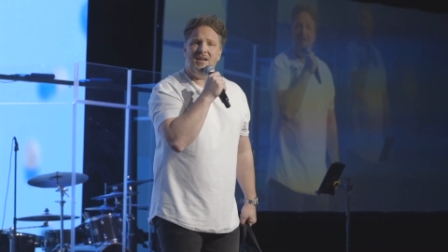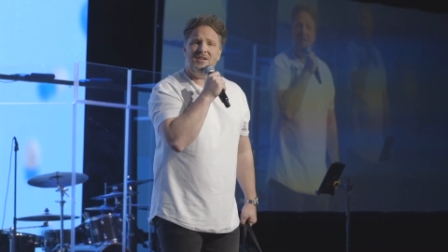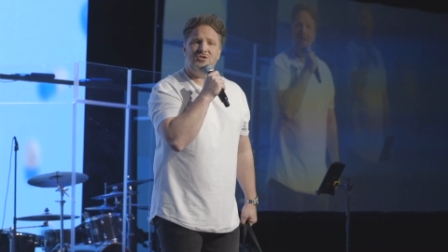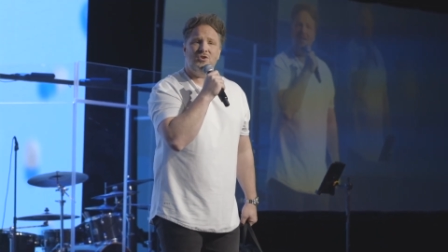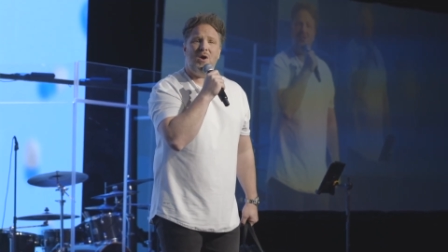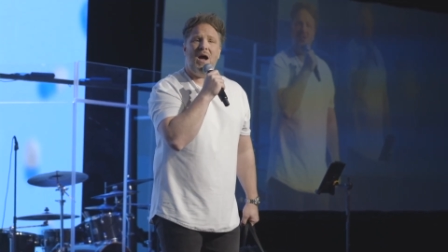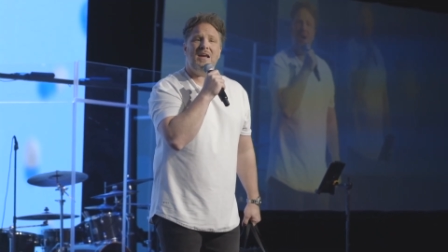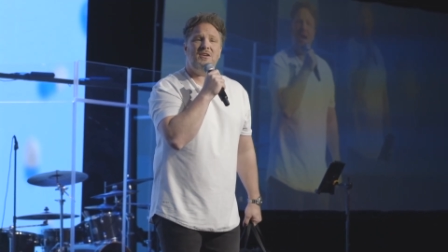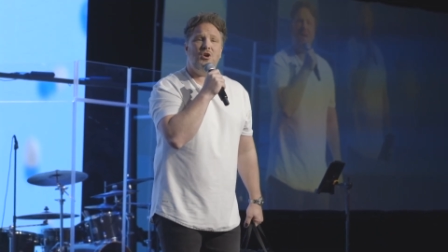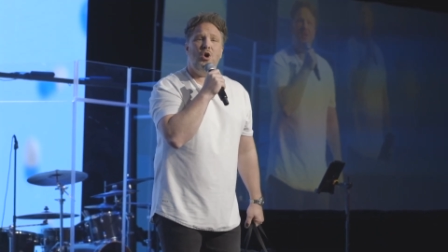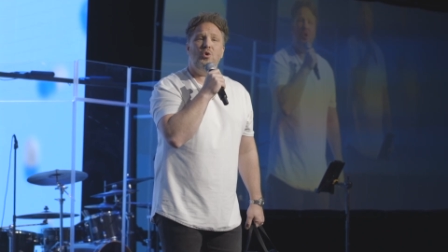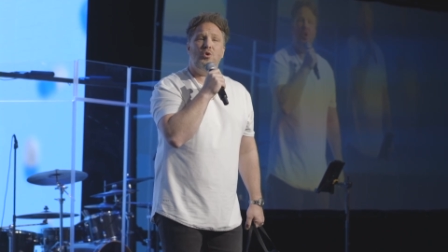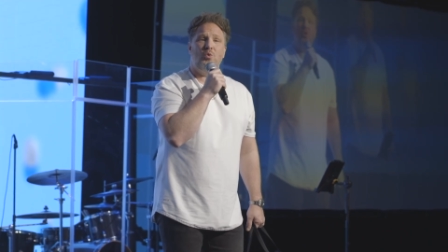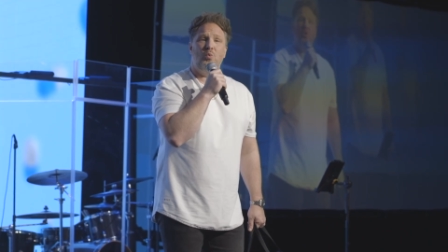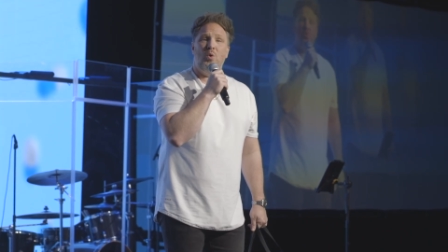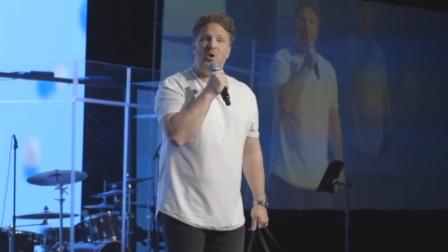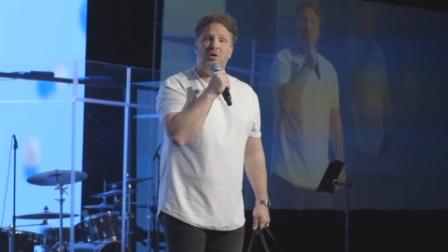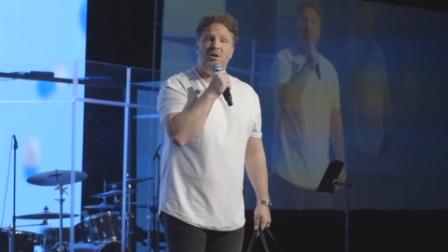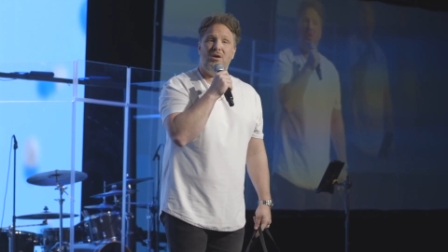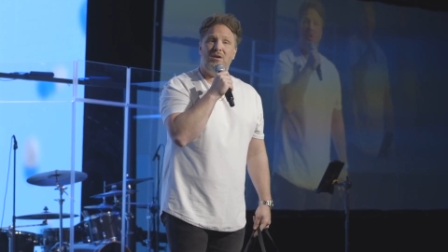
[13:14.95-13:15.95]
So I go to
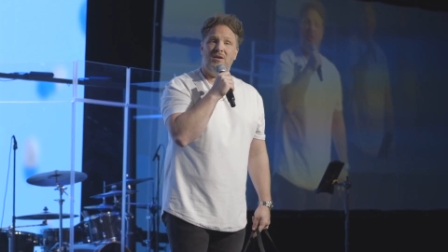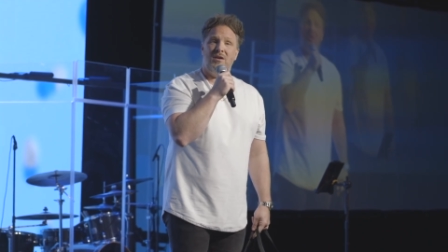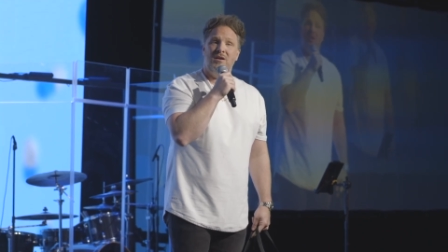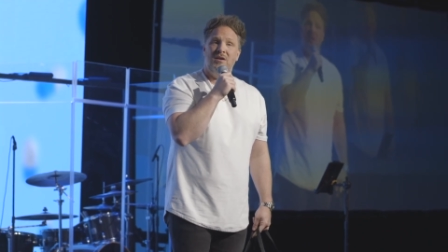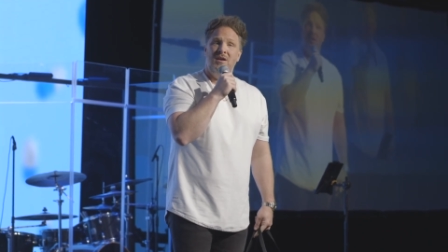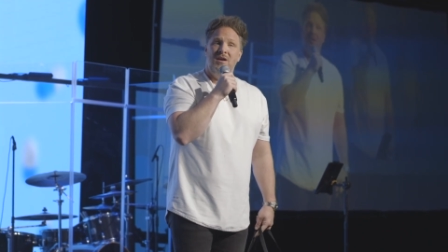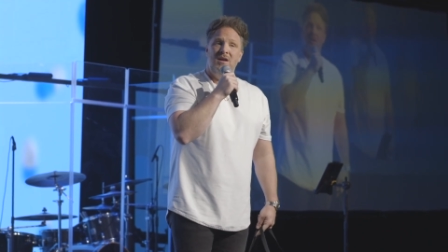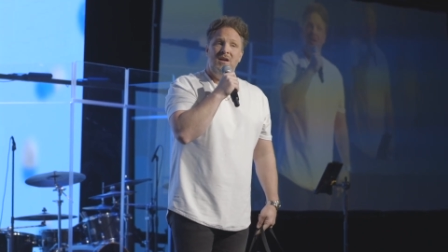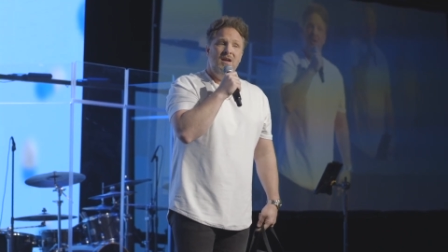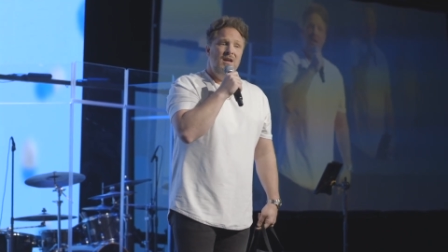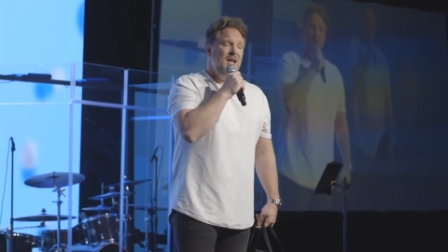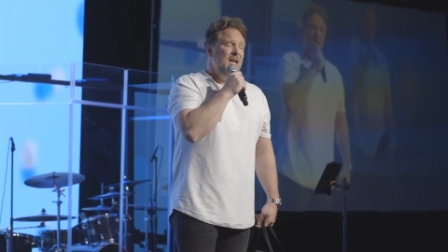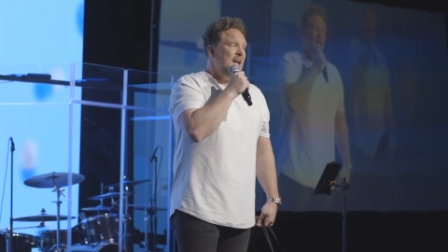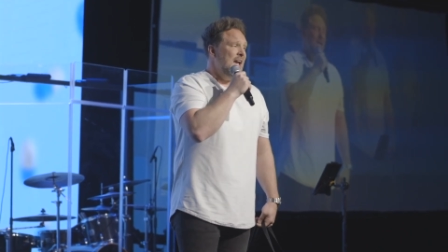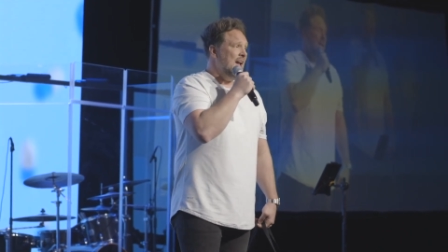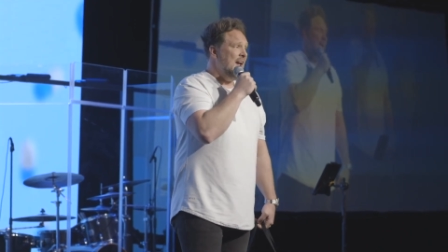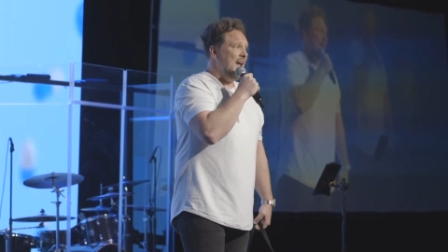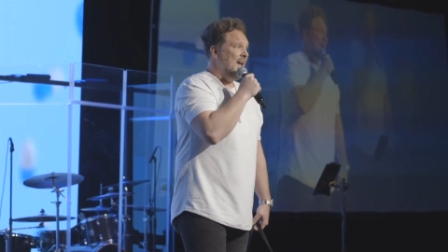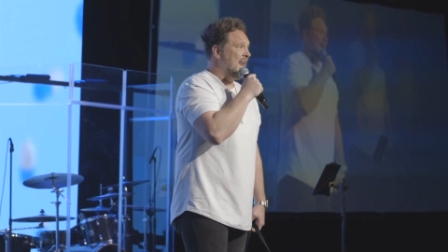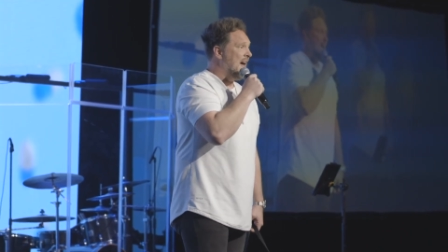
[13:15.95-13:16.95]
work
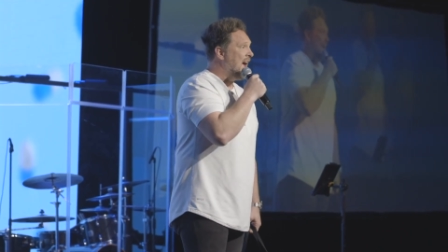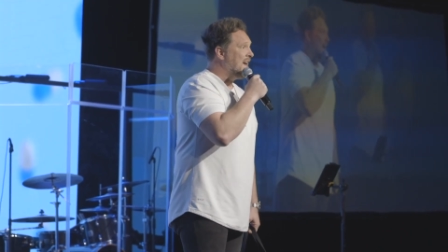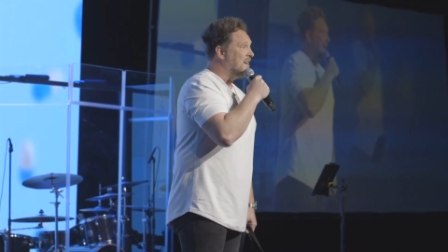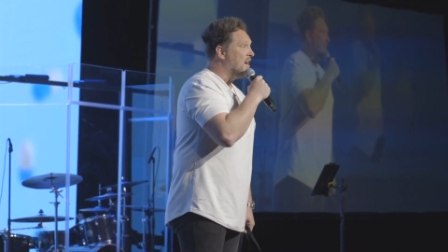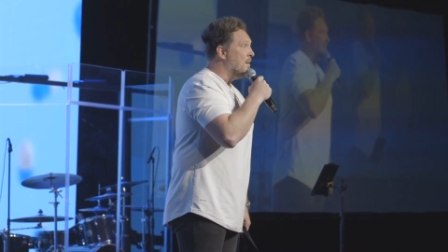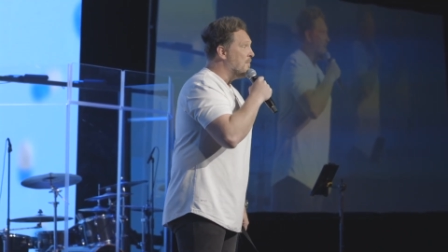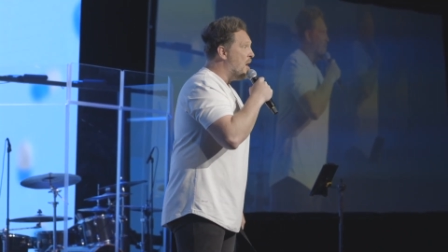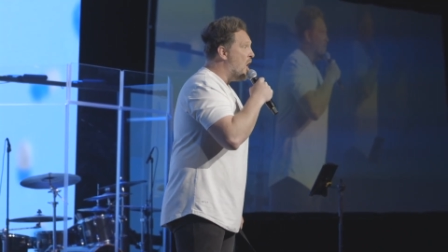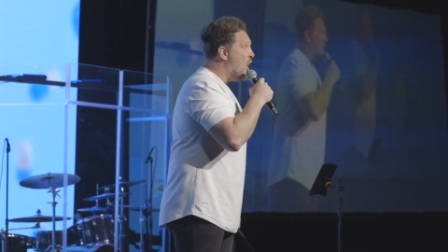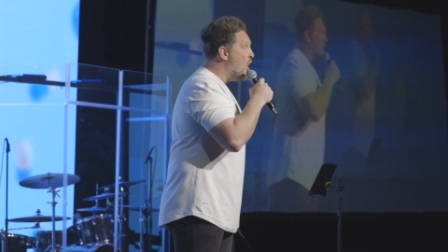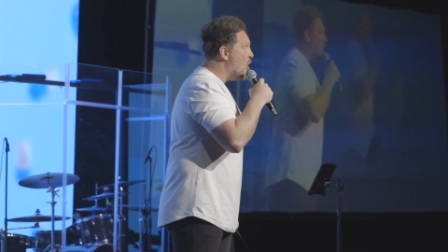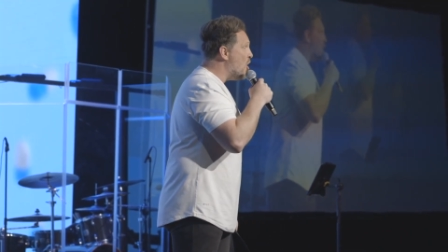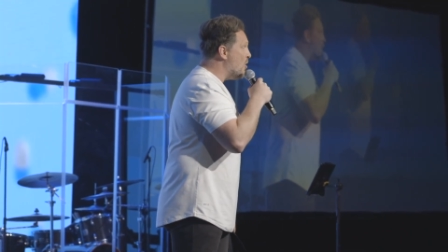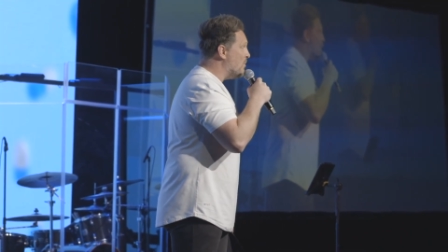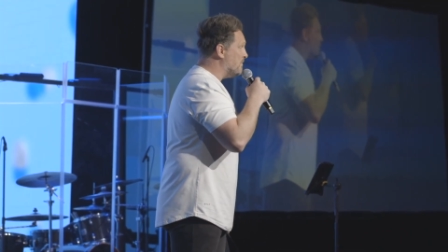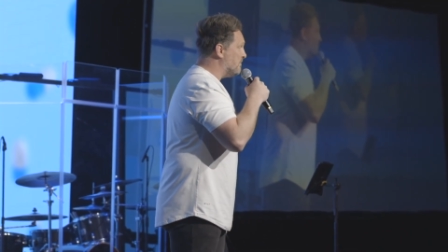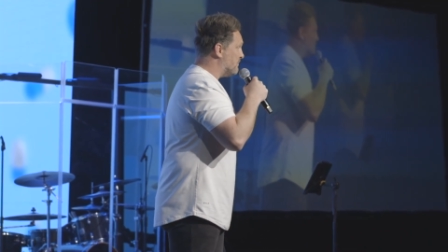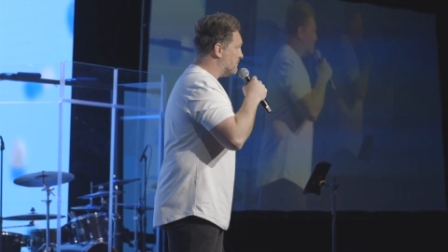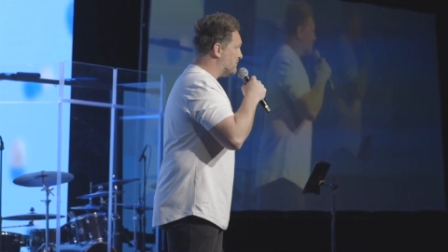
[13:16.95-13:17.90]
and, and I come home